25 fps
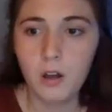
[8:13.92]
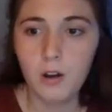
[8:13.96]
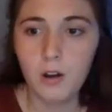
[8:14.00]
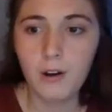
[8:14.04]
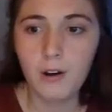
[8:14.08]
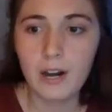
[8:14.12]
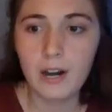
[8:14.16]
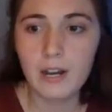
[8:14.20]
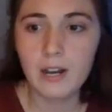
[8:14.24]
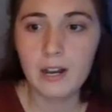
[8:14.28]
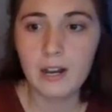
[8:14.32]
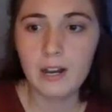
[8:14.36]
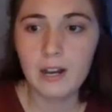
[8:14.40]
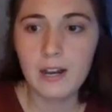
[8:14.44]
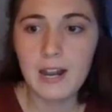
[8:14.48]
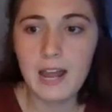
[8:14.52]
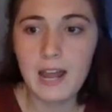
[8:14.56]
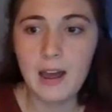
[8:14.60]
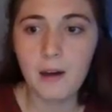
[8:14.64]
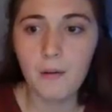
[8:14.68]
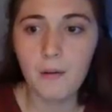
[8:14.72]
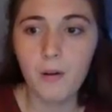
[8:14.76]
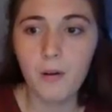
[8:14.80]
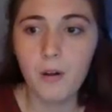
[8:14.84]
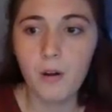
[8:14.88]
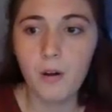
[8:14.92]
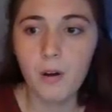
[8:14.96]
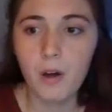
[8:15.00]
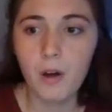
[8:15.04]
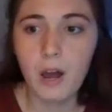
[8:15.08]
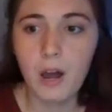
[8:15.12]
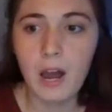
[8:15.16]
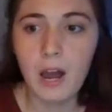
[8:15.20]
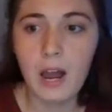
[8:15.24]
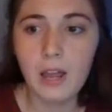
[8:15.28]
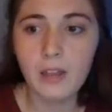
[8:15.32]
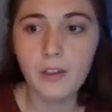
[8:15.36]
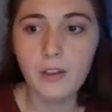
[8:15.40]
All right, now
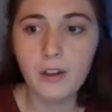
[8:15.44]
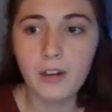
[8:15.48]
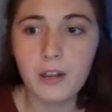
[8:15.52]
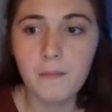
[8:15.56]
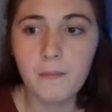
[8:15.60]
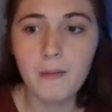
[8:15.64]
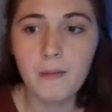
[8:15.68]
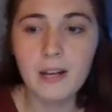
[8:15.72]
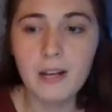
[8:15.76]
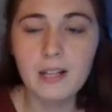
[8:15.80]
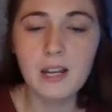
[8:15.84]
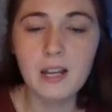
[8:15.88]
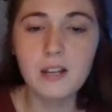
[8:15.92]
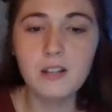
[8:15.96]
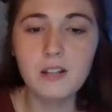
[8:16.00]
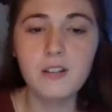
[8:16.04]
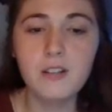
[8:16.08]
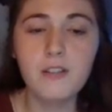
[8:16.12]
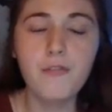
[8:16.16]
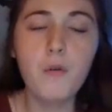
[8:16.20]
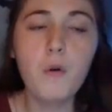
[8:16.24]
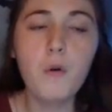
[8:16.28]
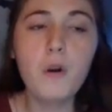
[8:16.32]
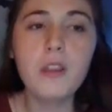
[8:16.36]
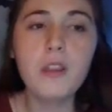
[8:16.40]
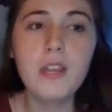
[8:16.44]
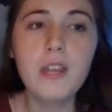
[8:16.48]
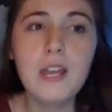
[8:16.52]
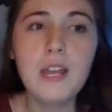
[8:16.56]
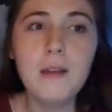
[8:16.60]
I look at my 10 to the fourth.